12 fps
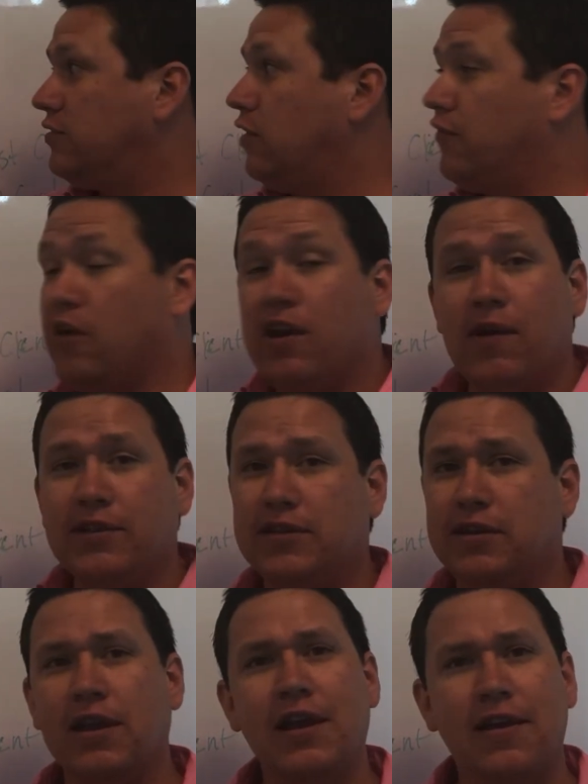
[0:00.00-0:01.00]
So if you're
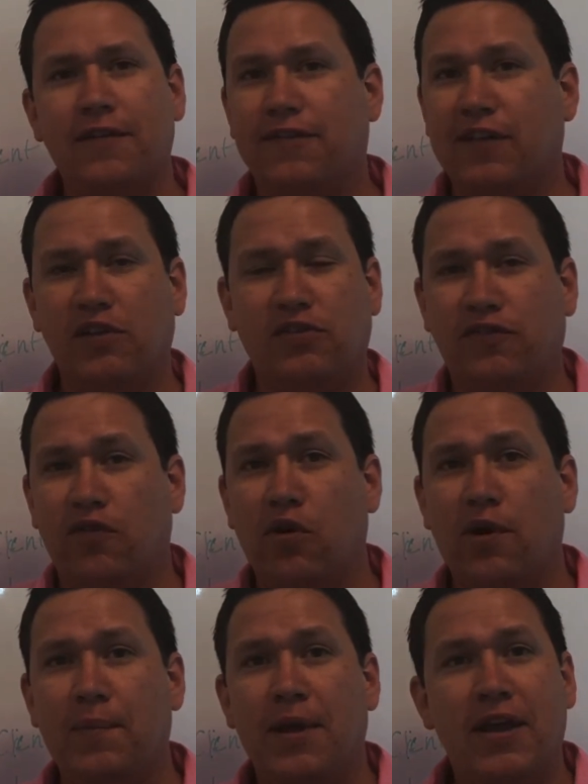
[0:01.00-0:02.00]
interested, fill out the
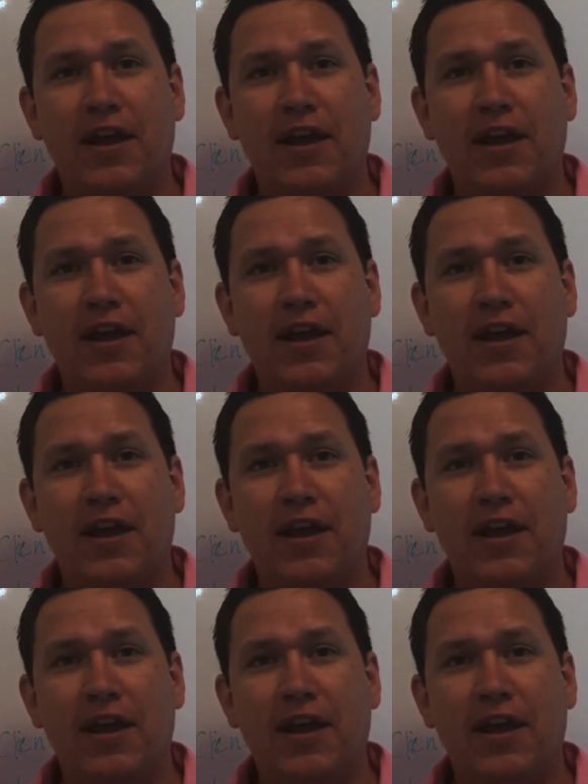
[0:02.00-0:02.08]
form.